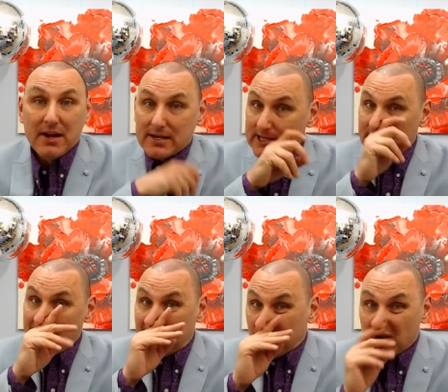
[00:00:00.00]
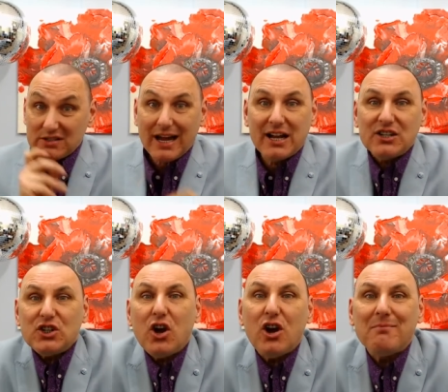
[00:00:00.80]
So he was a
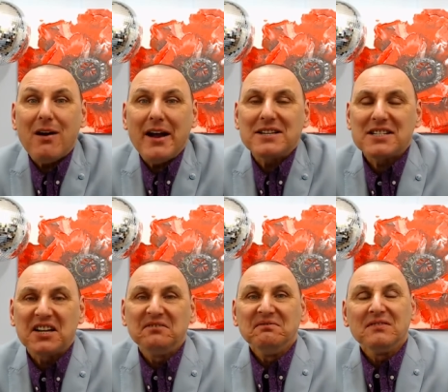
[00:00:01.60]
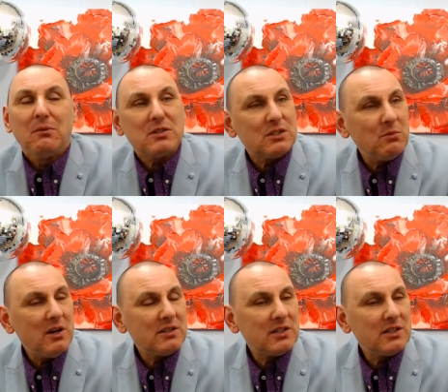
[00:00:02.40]
termite, what's the word?